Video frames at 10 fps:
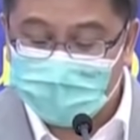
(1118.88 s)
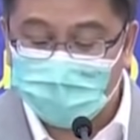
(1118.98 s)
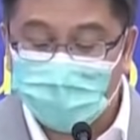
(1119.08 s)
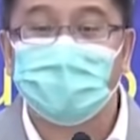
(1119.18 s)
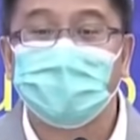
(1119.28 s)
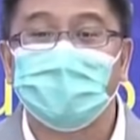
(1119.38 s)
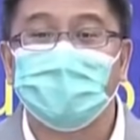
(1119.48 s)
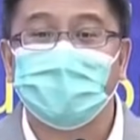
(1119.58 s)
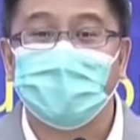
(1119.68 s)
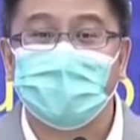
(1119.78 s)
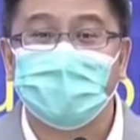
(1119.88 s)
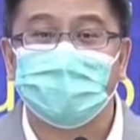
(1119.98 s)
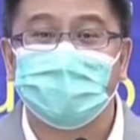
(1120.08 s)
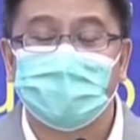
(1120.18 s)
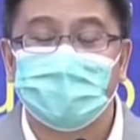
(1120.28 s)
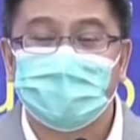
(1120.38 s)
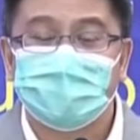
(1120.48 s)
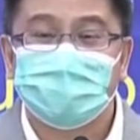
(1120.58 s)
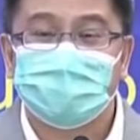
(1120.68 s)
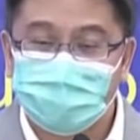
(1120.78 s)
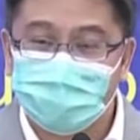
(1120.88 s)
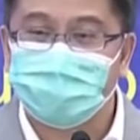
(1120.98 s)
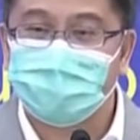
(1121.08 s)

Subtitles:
hopefully we'll have separate